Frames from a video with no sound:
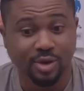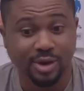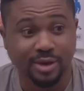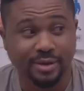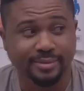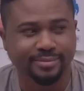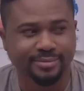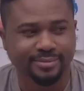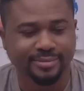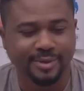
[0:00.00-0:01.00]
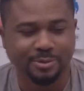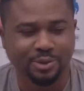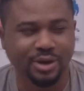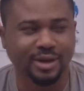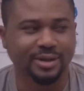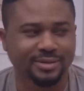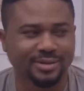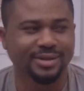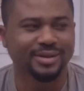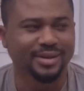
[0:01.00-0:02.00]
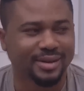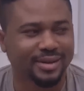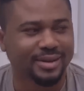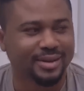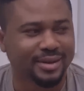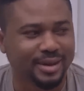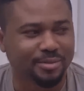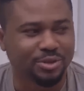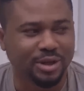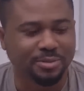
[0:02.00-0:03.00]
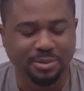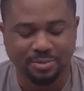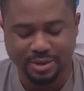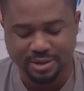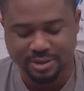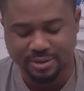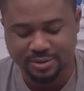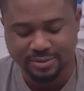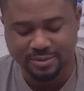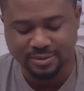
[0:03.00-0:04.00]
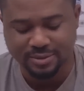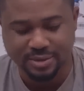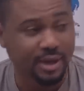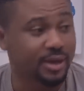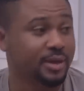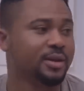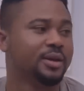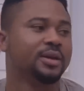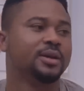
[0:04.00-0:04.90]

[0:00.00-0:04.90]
Yeah, I'm trying. I'm trying my best. Hey,